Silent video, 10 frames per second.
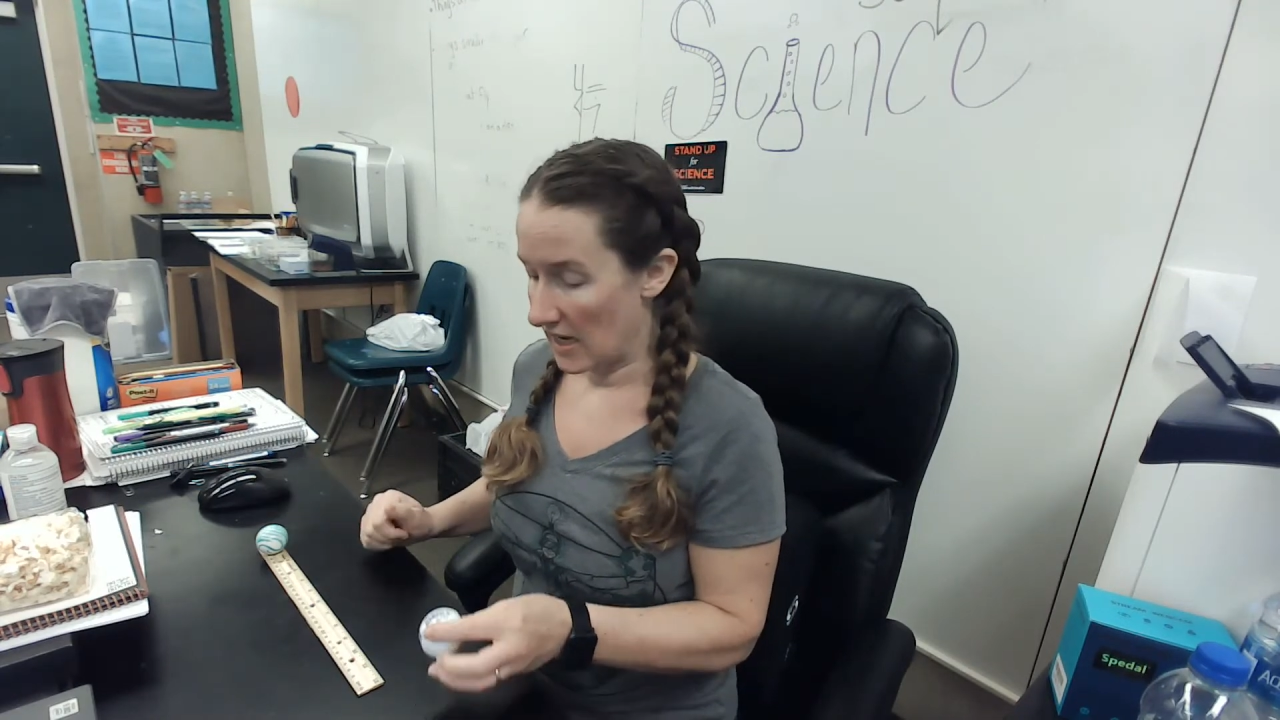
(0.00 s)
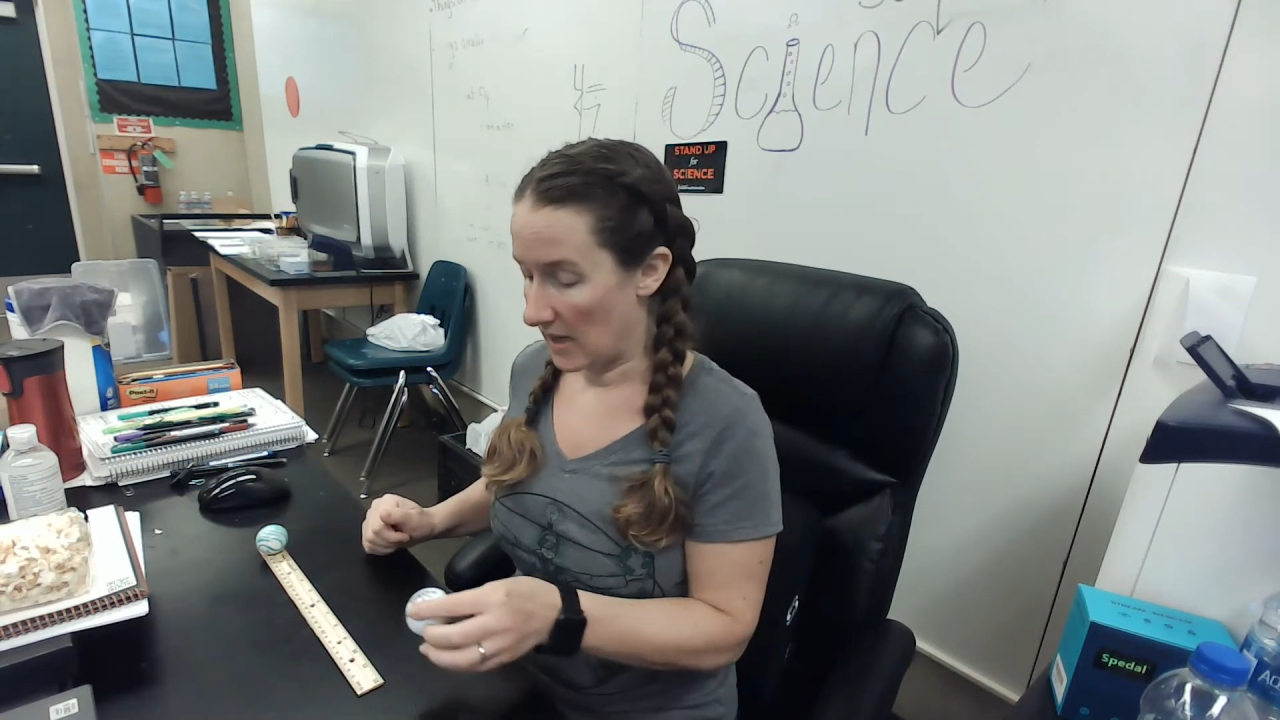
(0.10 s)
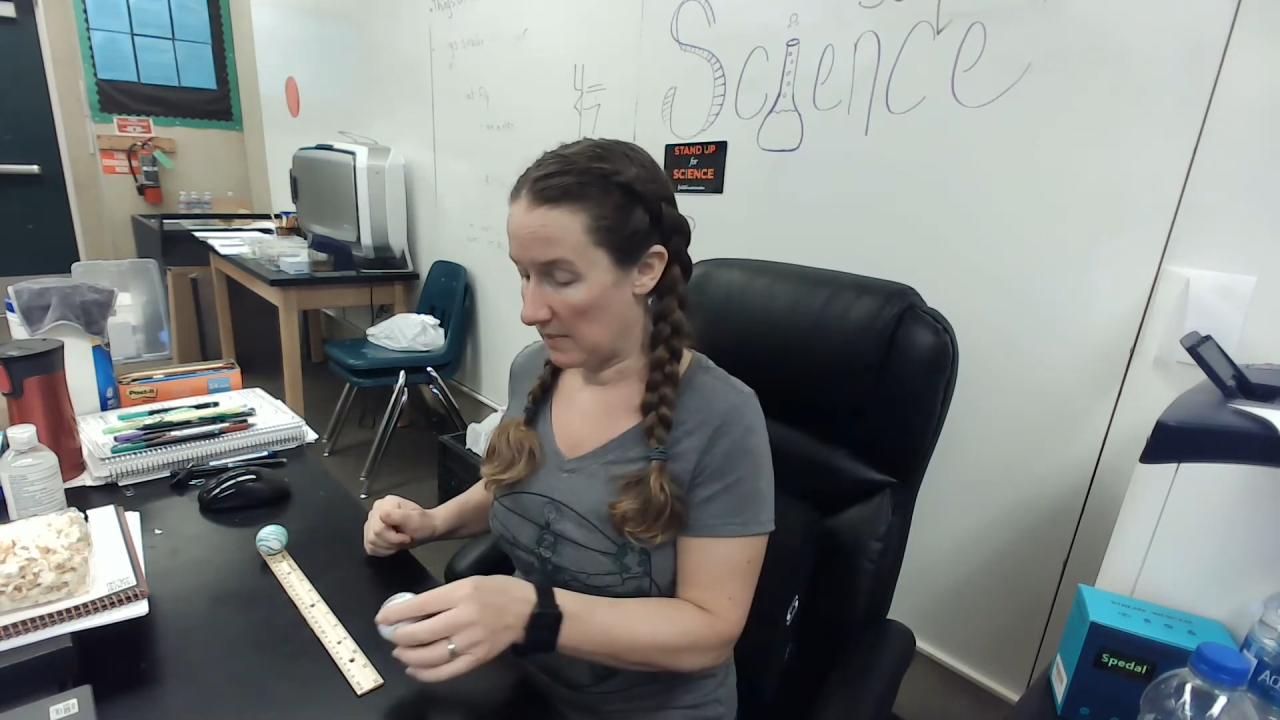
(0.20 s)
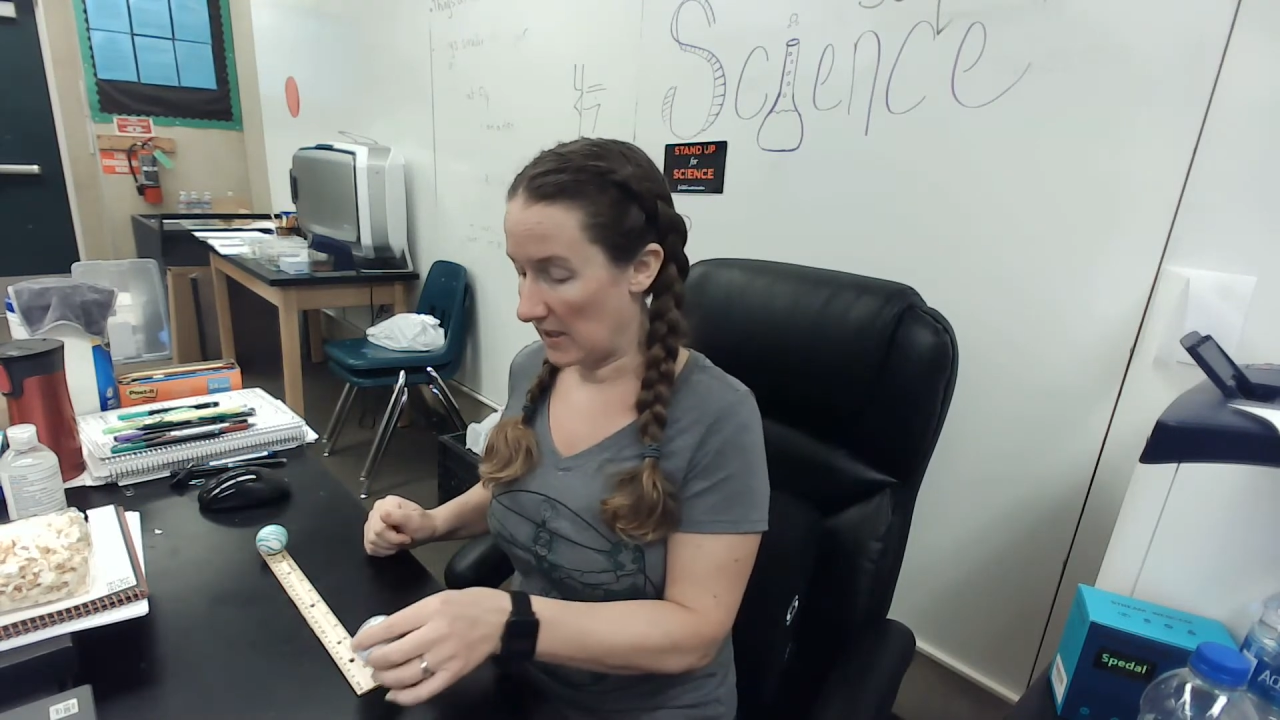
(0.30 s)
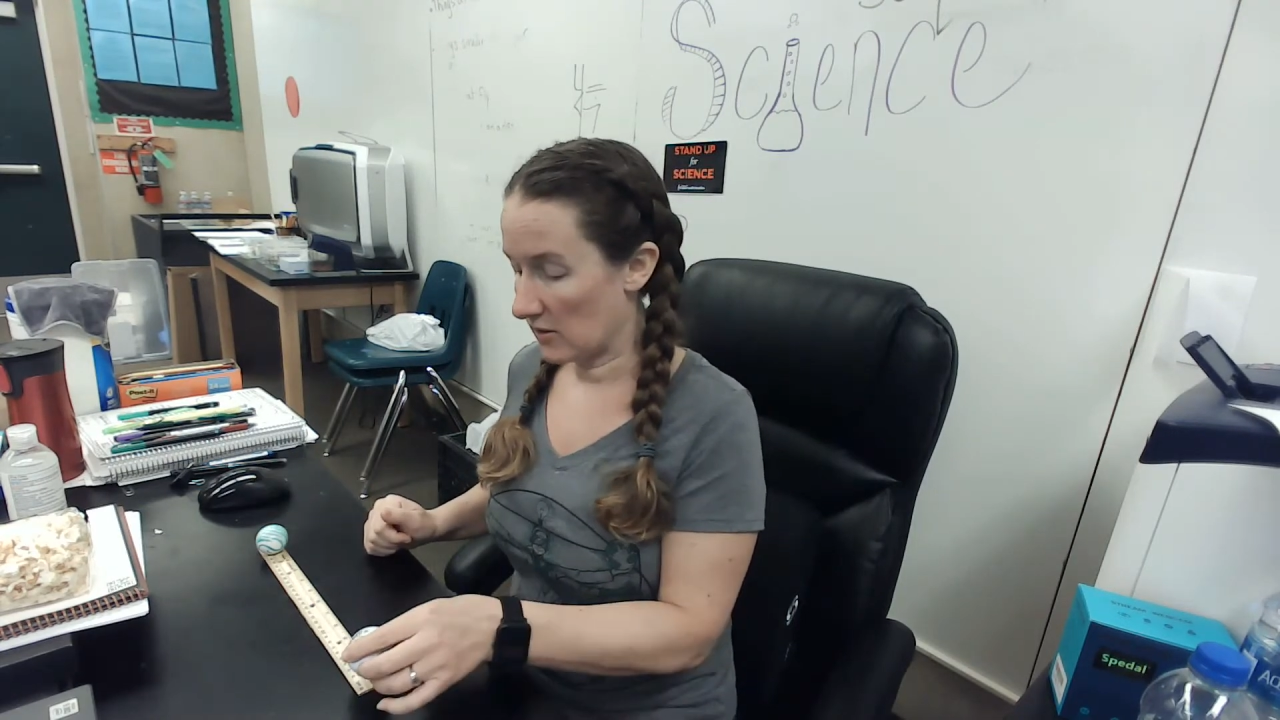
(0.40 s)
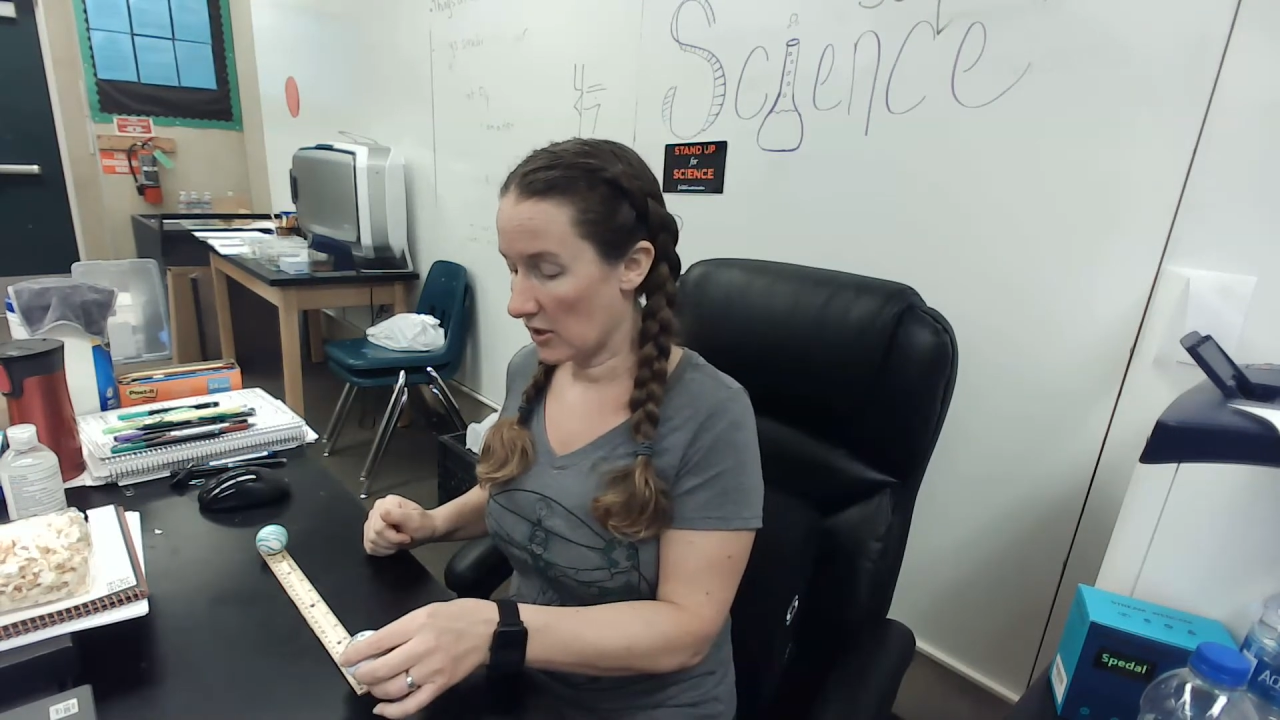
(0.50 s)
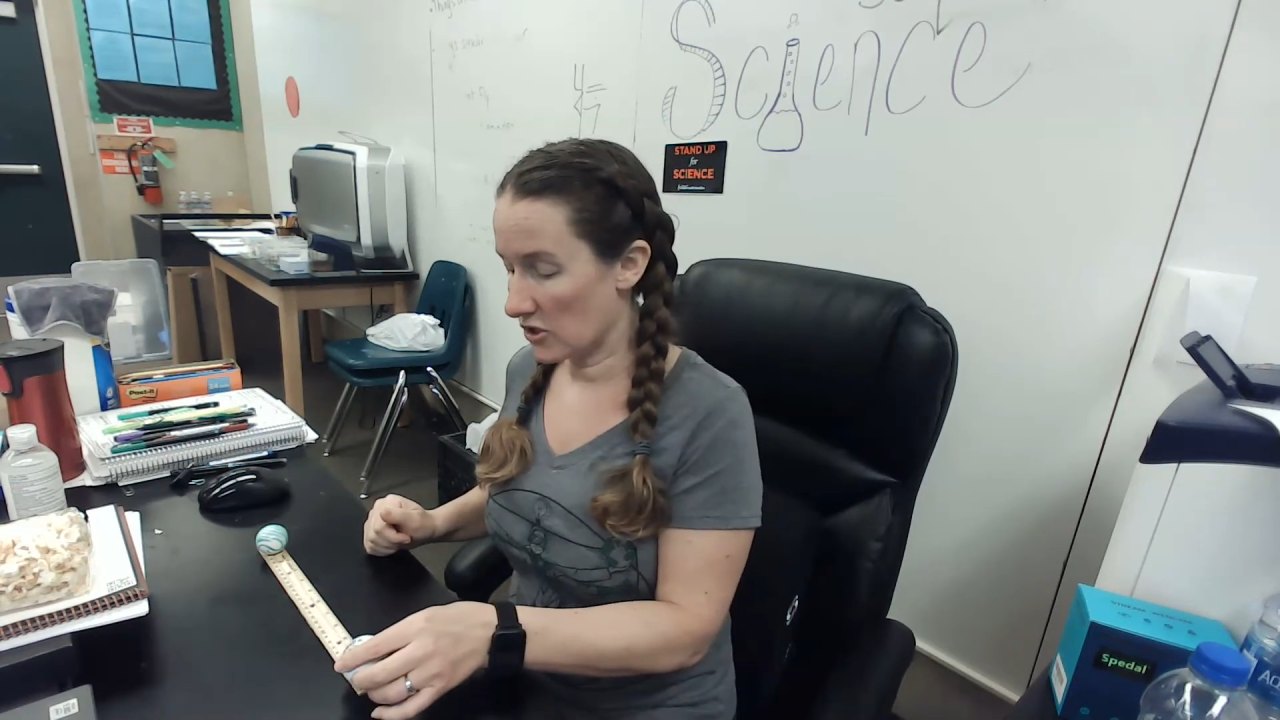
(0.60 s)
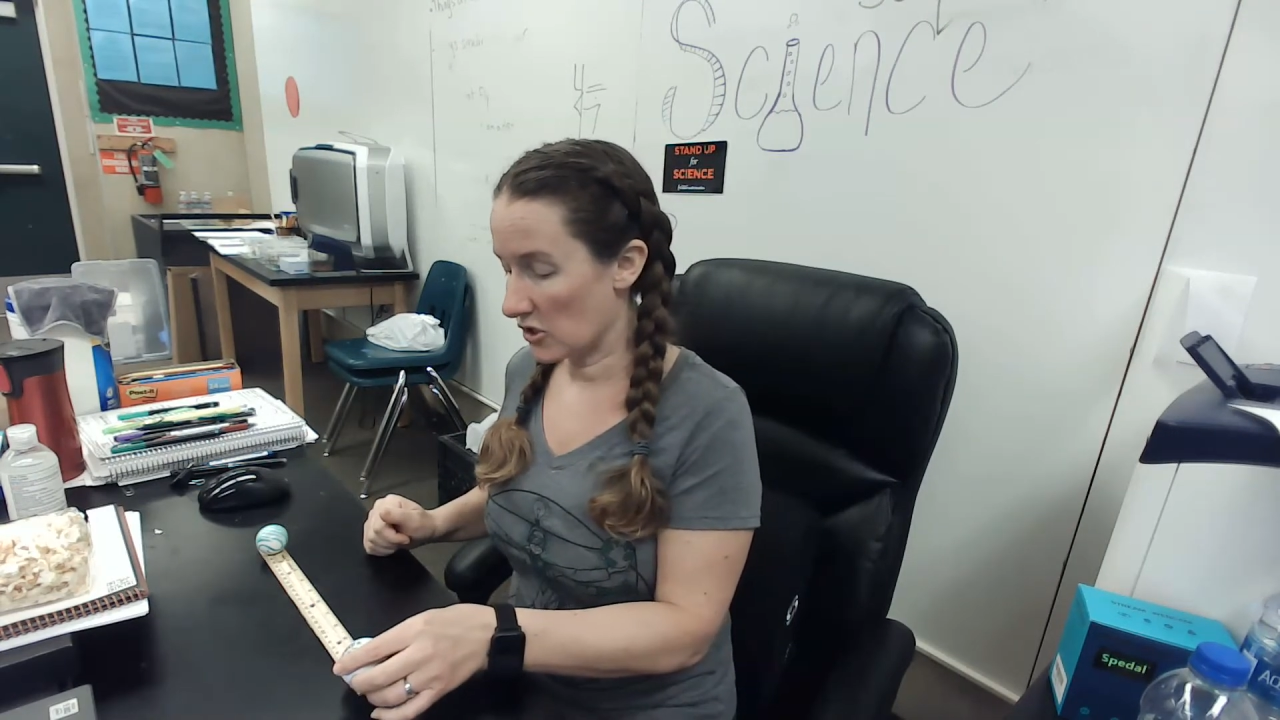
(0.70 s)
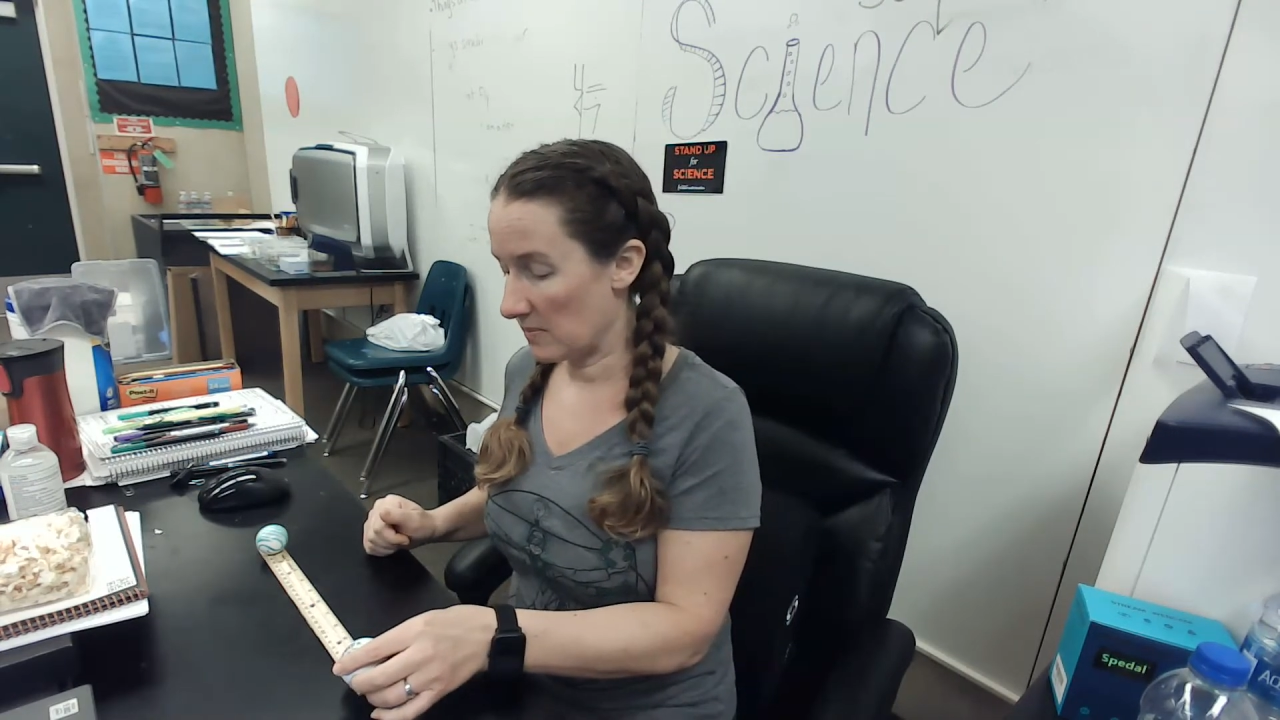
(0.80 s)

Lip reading: and my larger